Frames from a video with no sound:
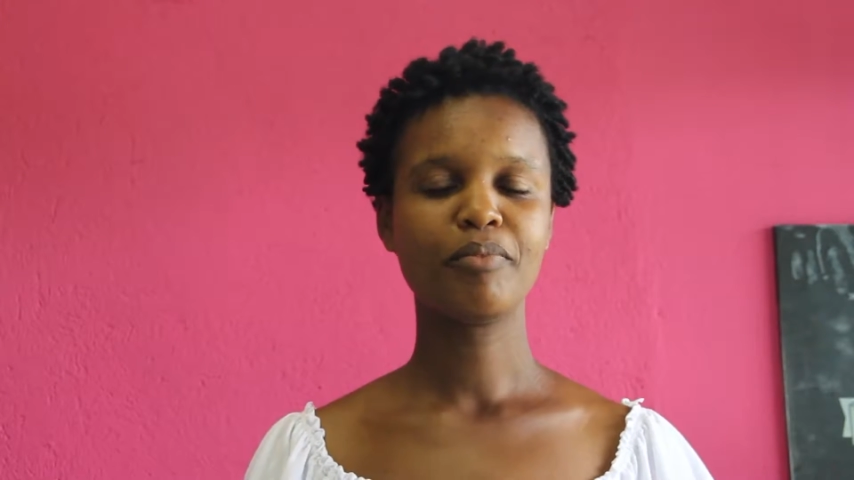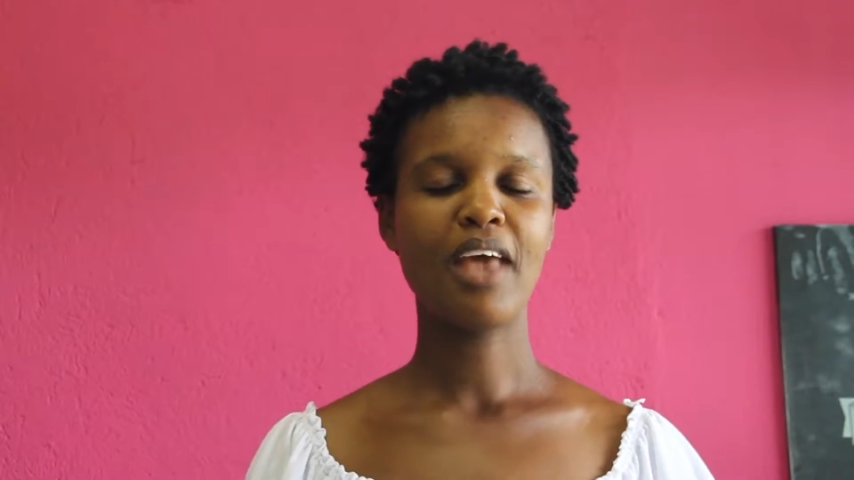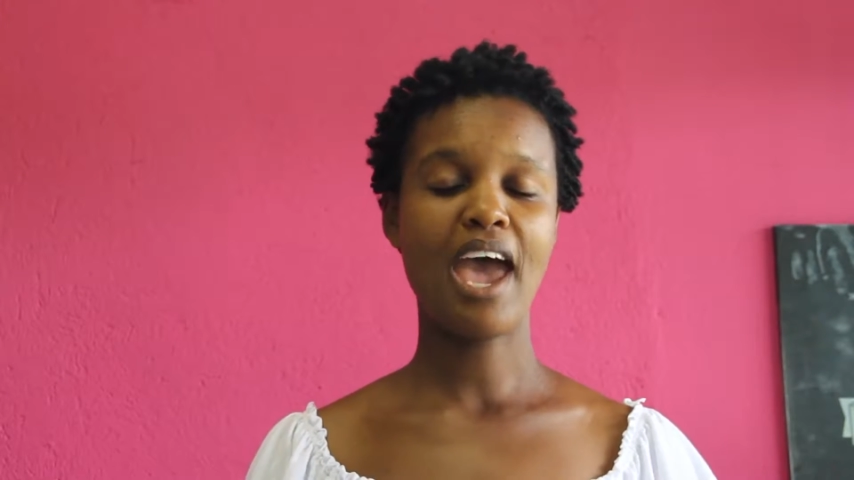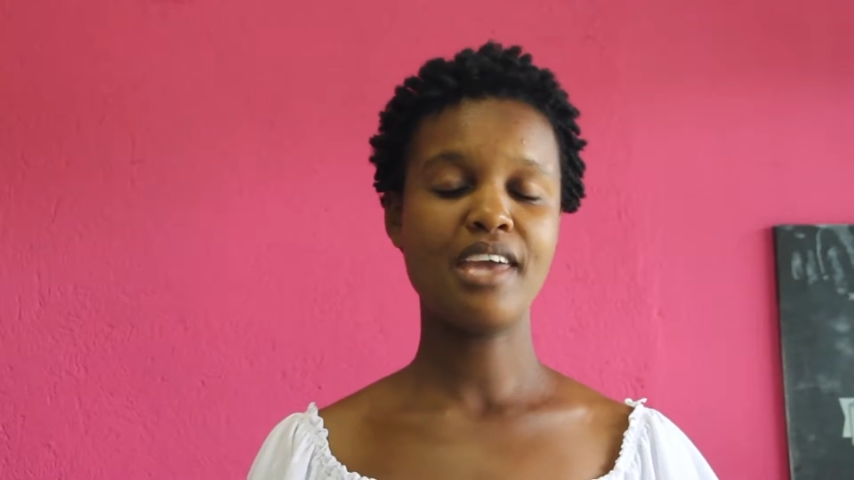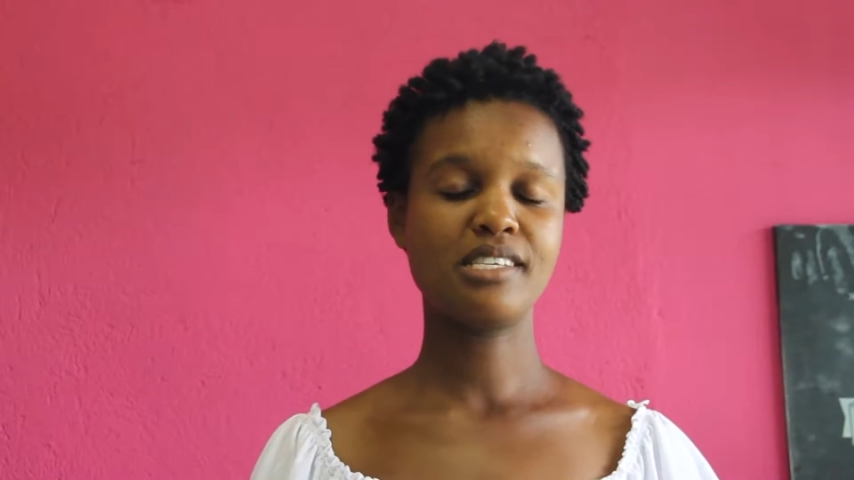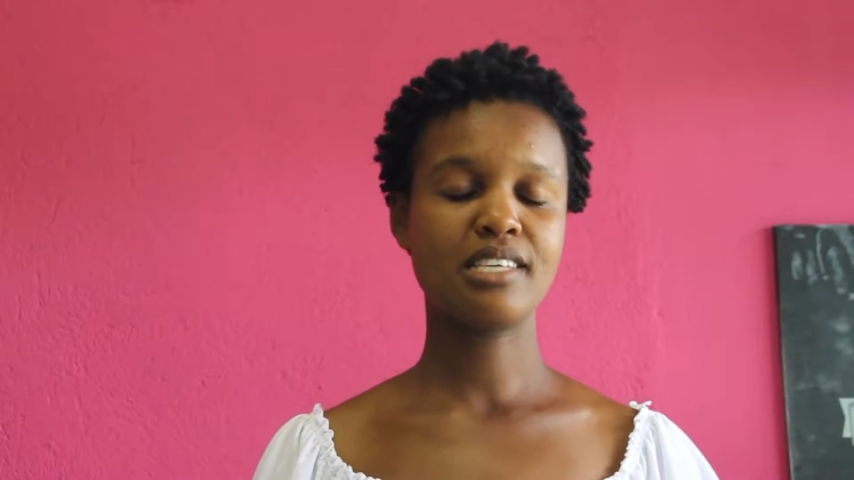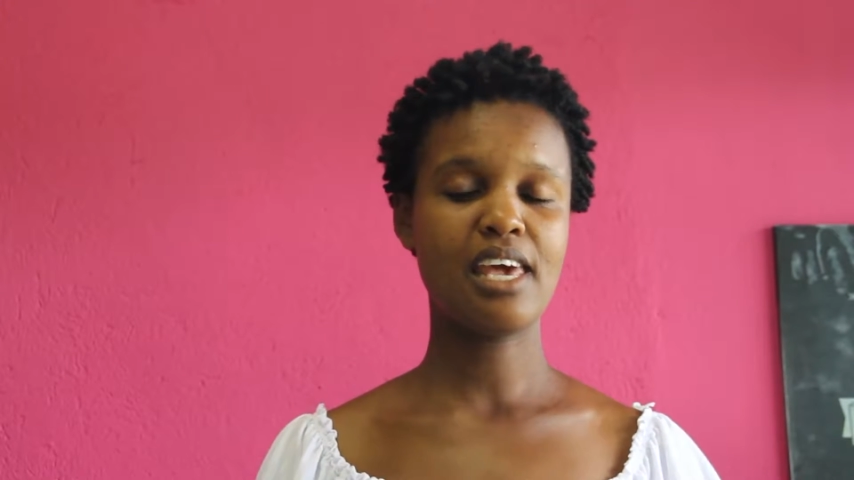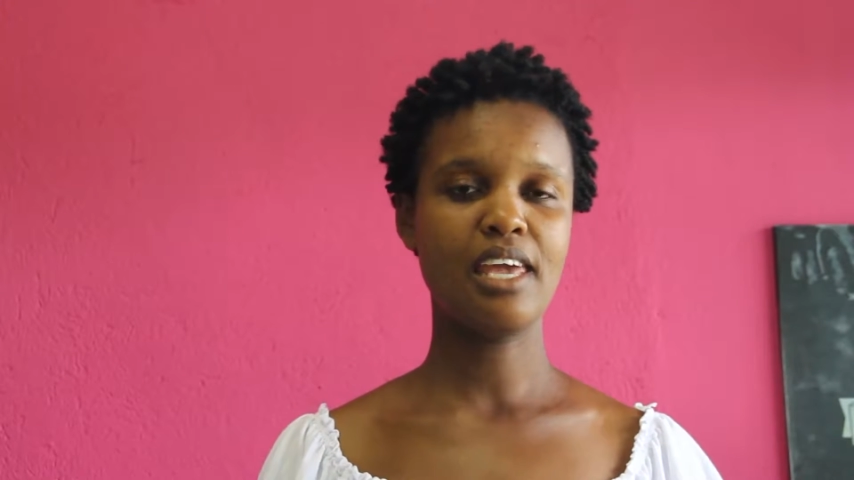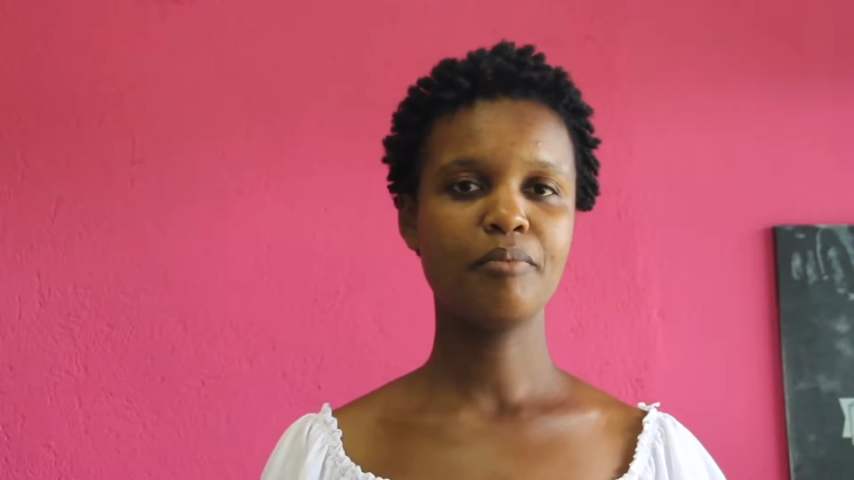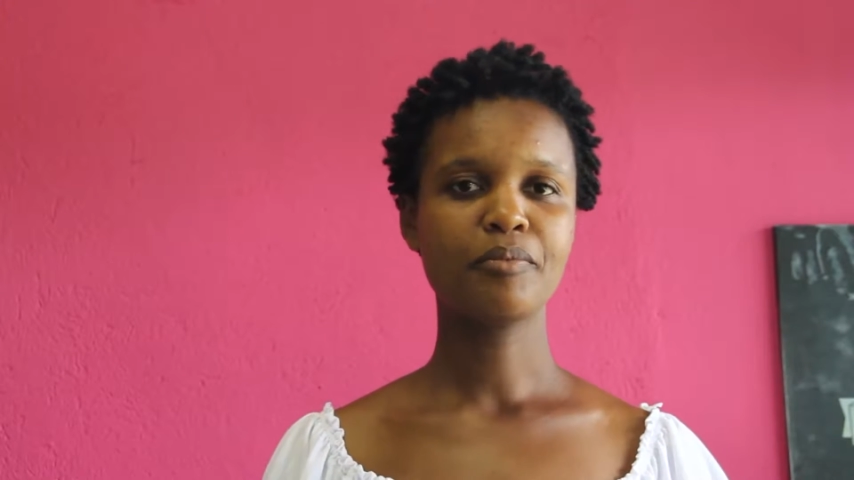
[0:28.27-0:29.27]
I
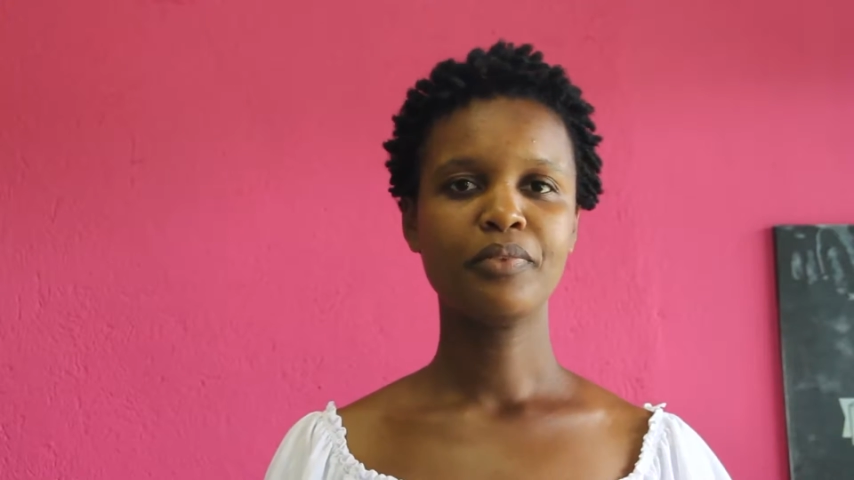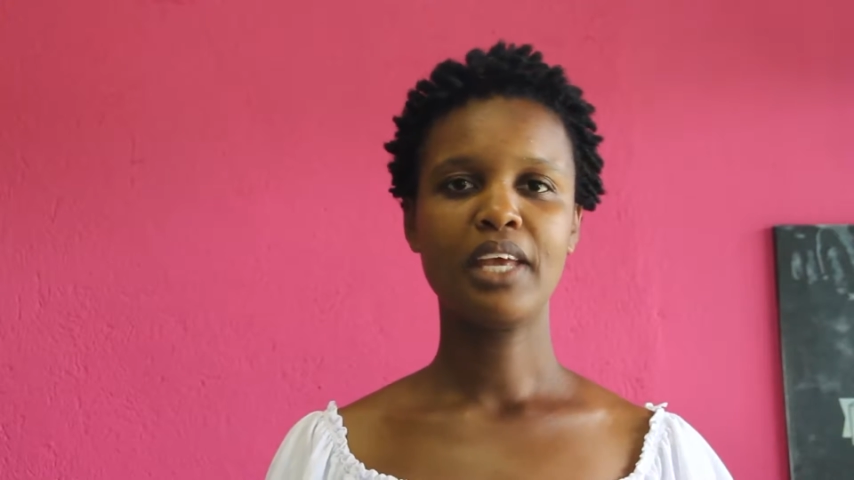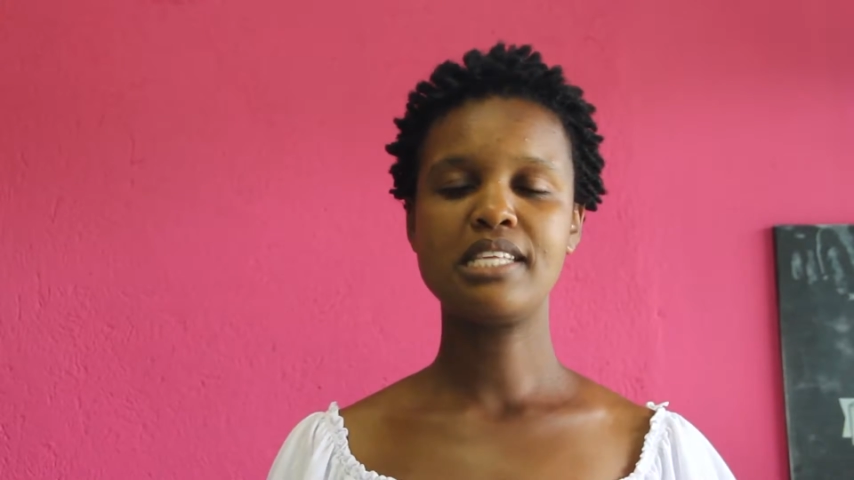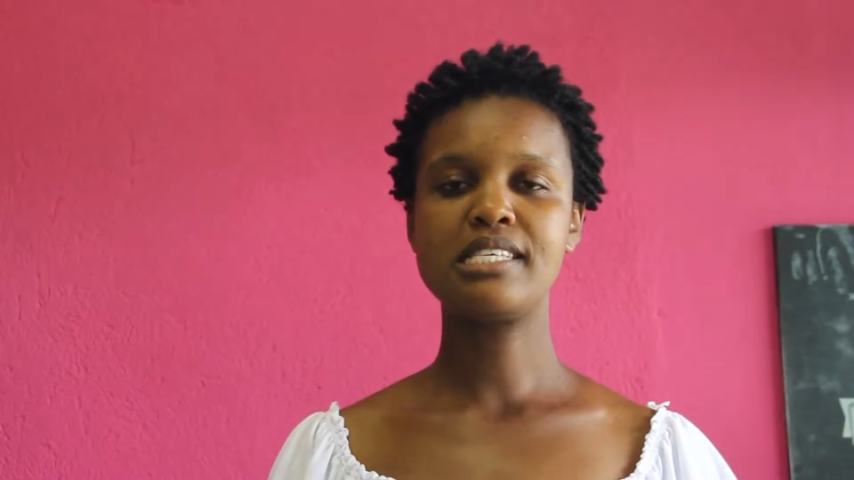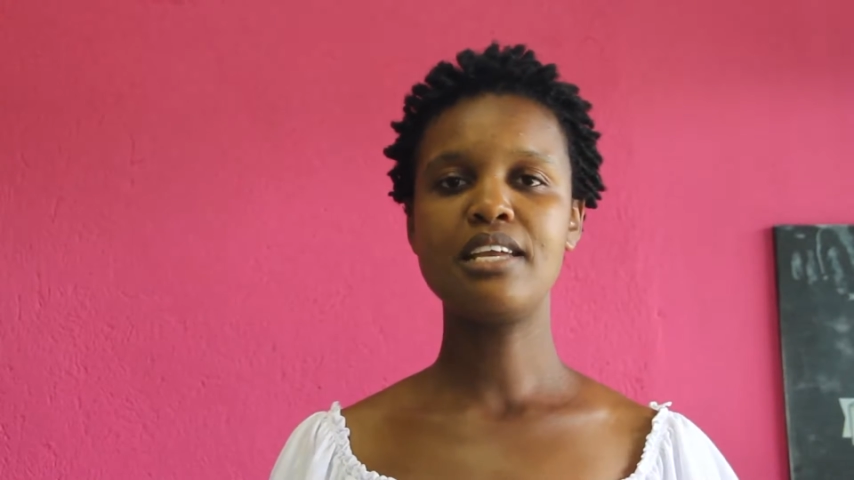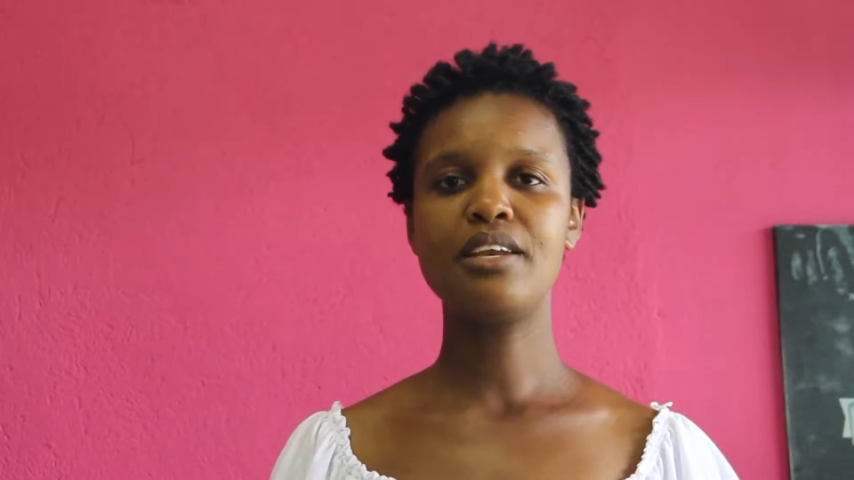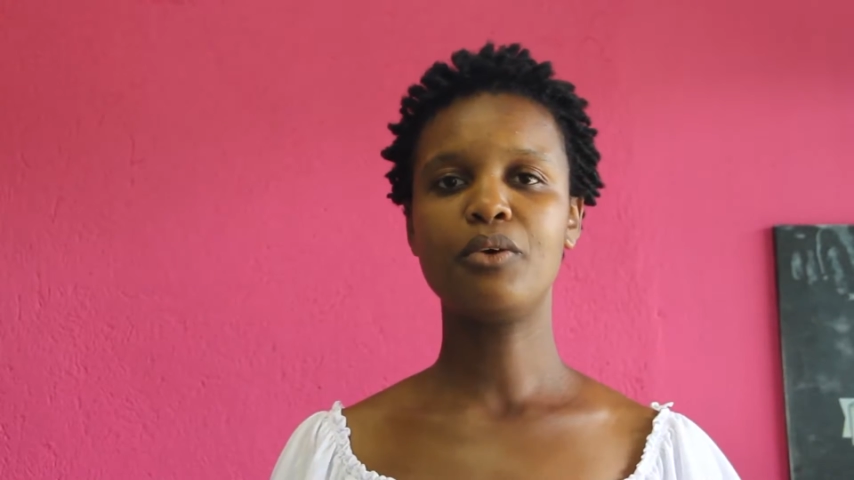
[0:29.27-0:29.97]
say, it's in the